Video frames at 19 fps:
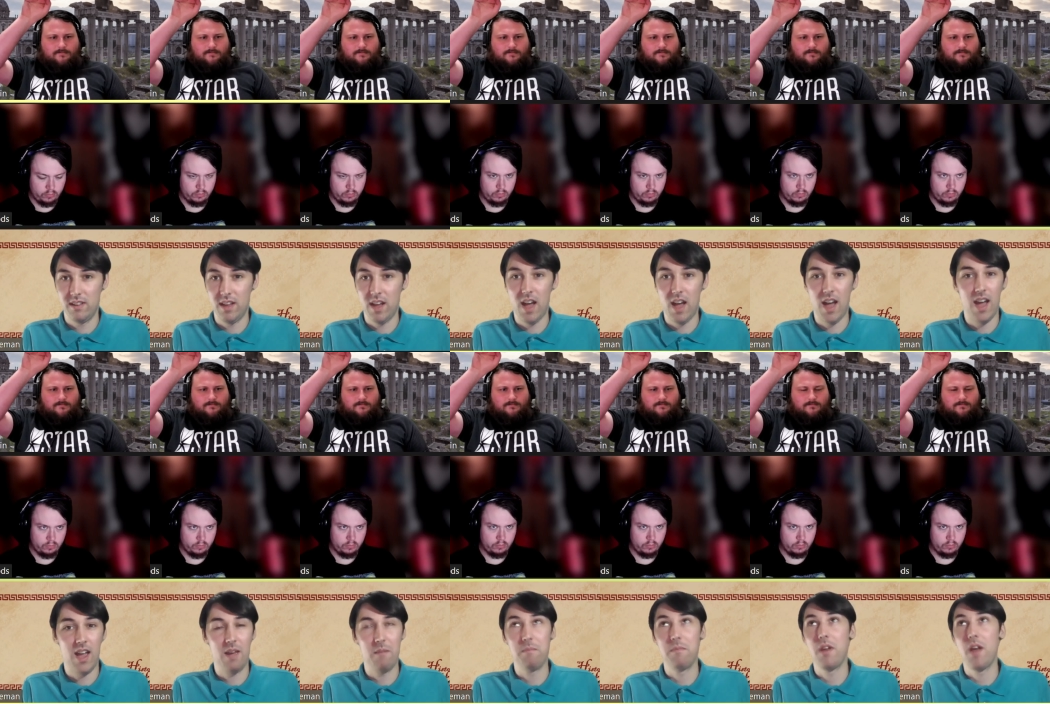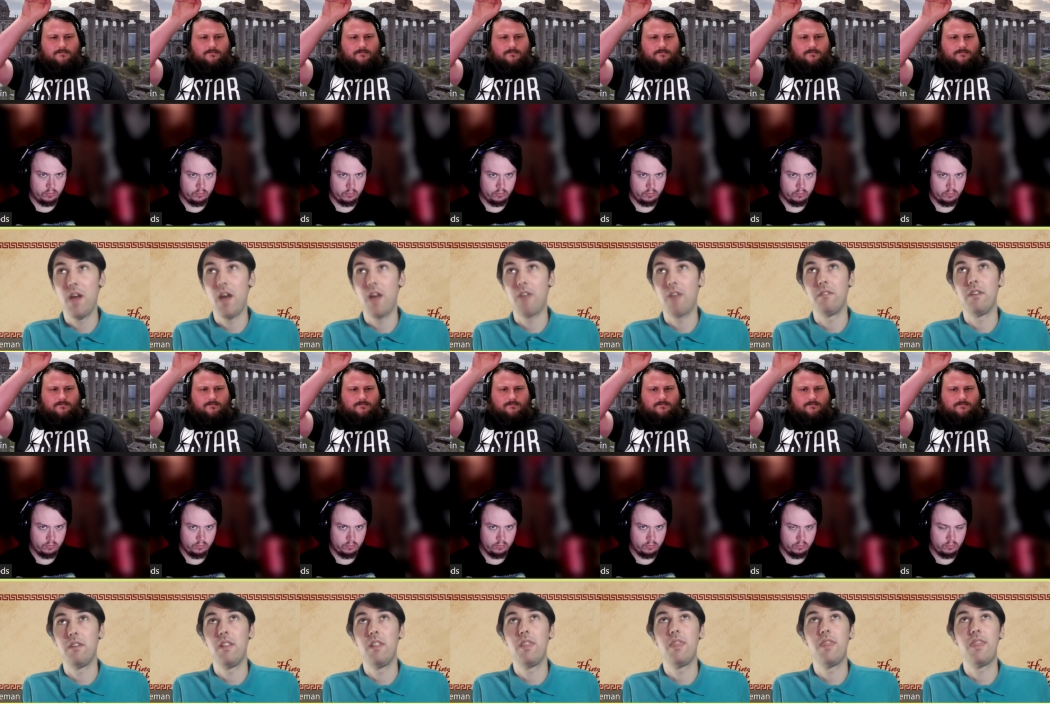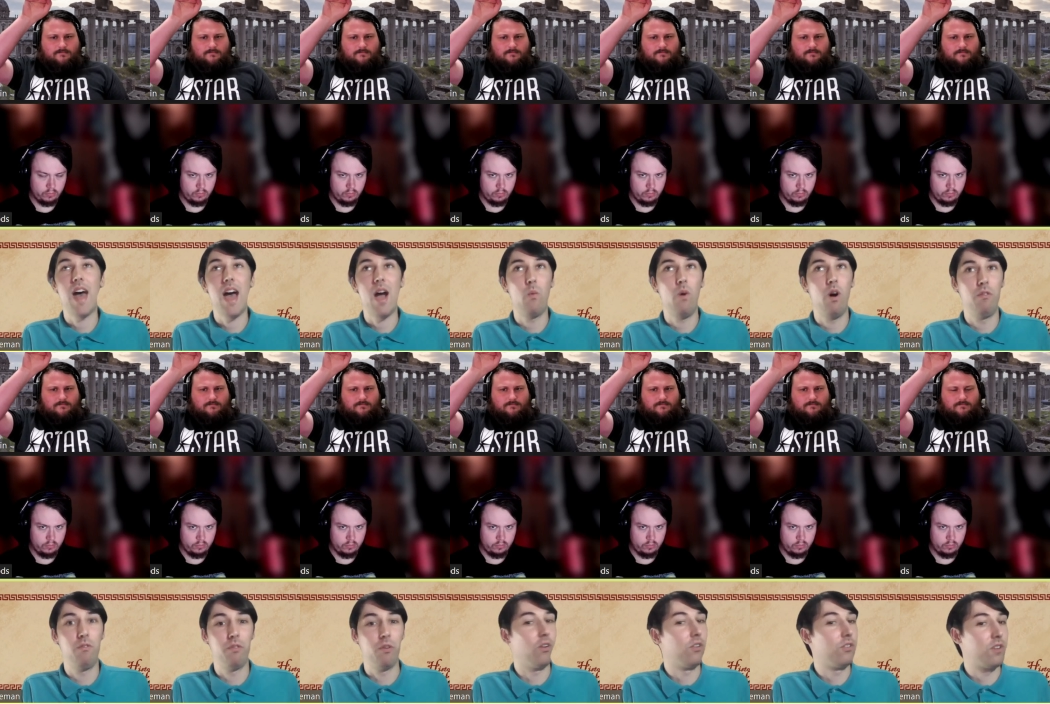Speaker 1: I'm not that well
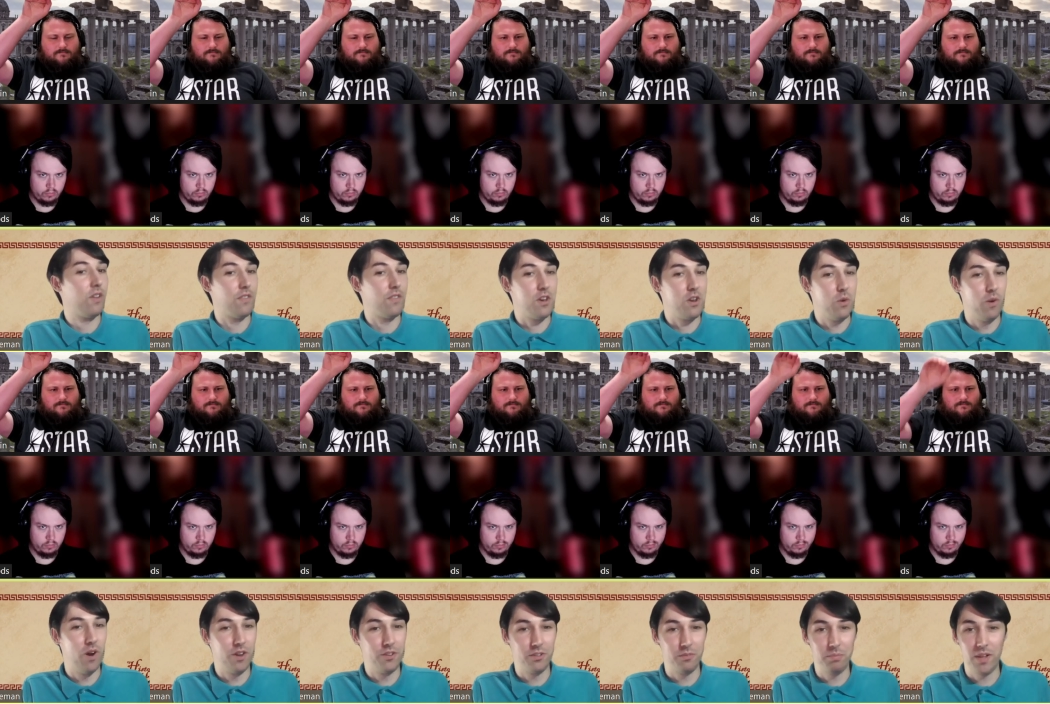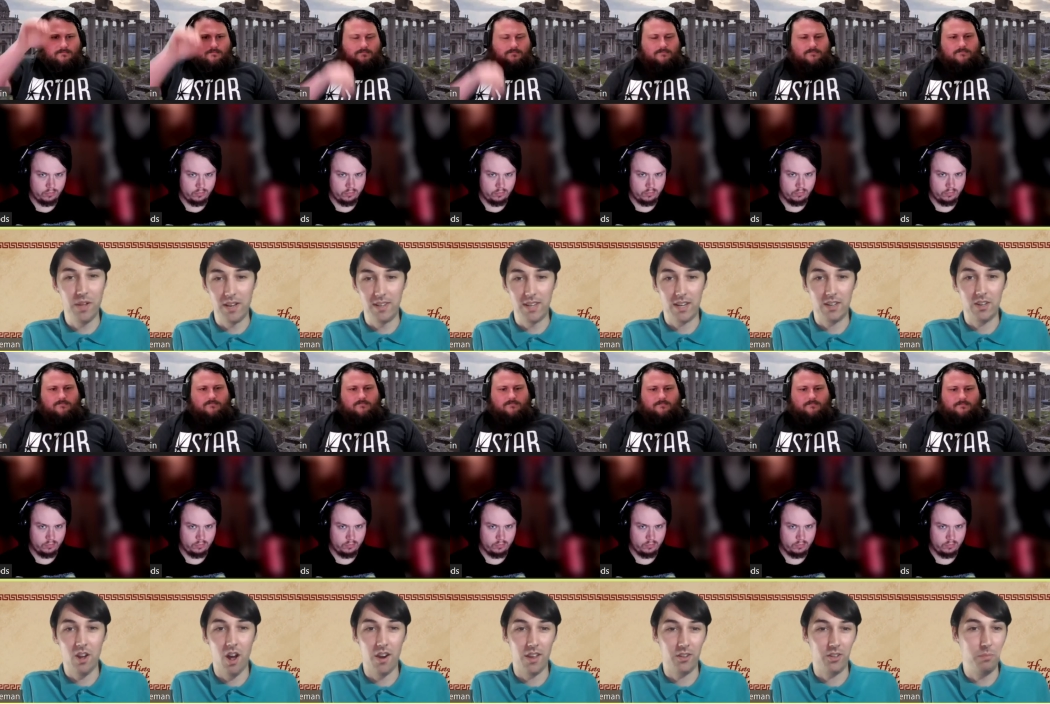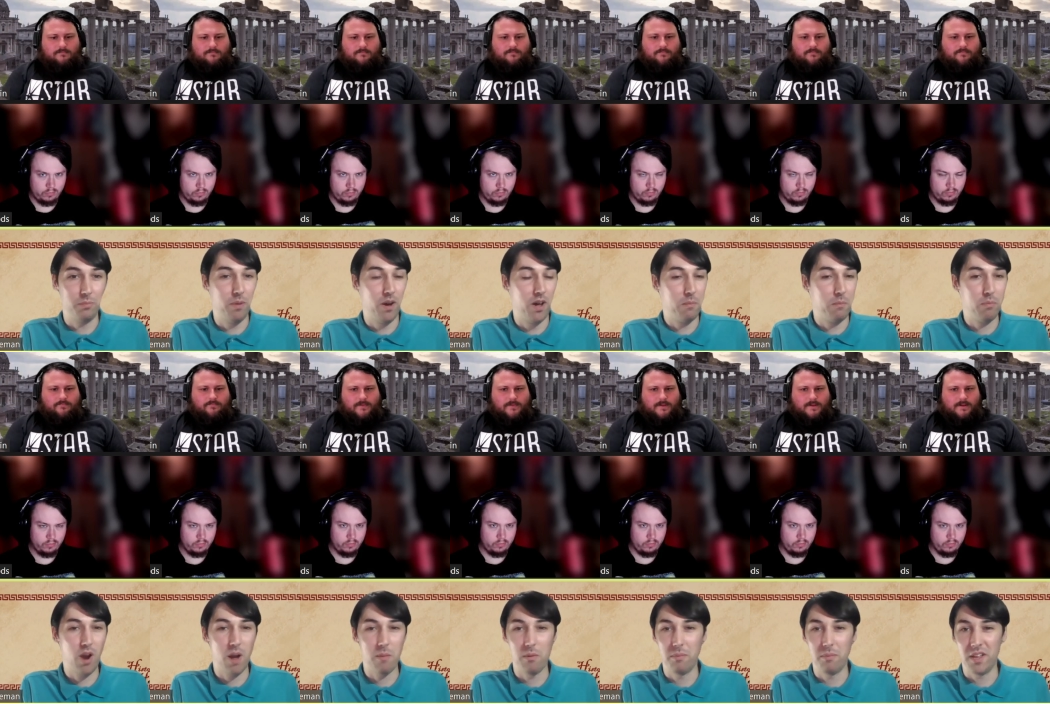versed on the nuance of plate tectonics, but
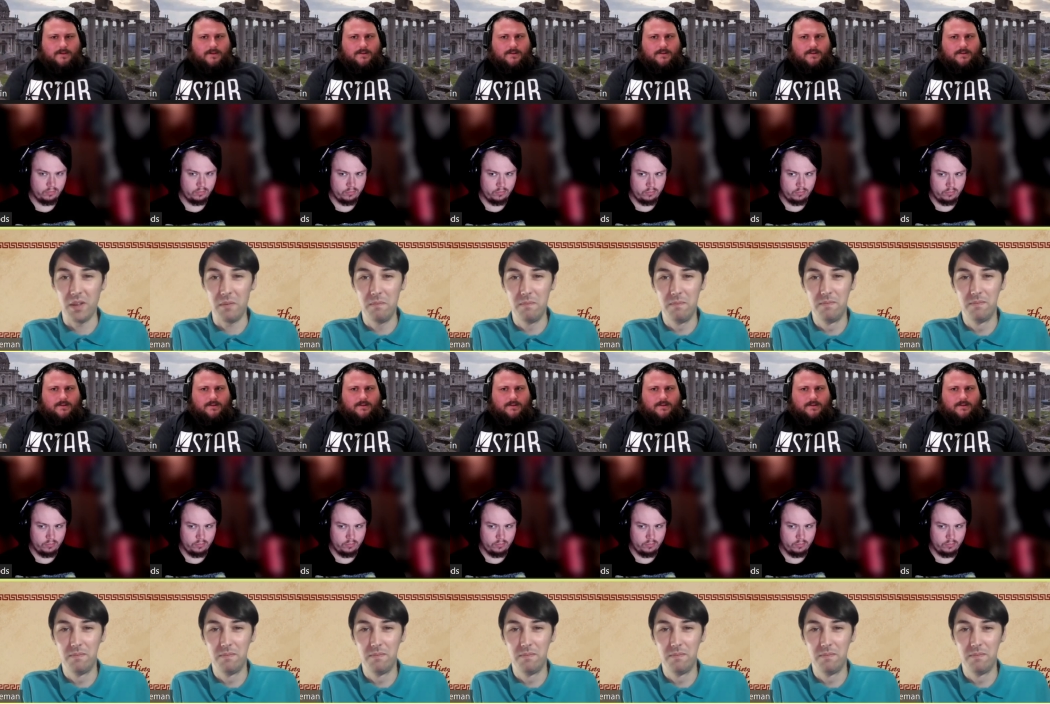probably. Hmm.